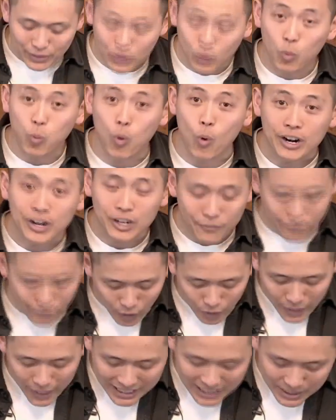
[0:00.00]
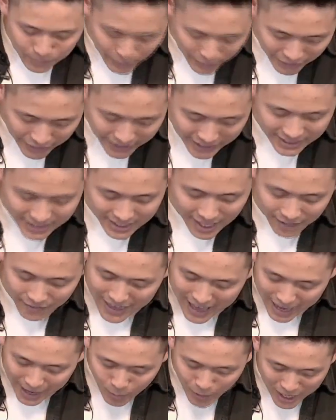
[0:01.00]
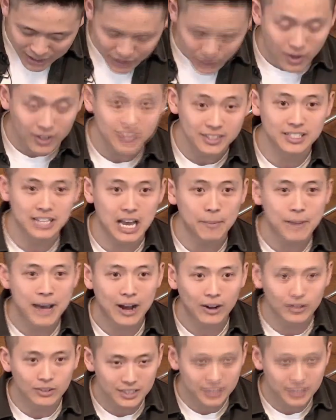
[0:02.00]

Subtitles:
the wonderful experience of that restaurant somehow